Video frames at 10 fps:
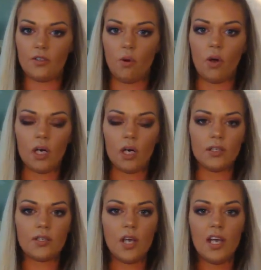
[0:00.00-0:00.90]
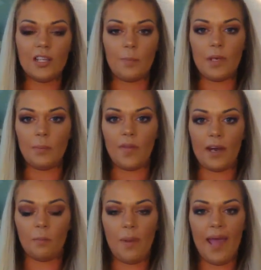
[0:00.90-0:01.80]
towards the people that
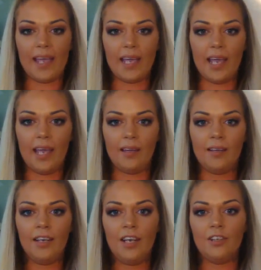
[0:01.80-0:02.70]
are paying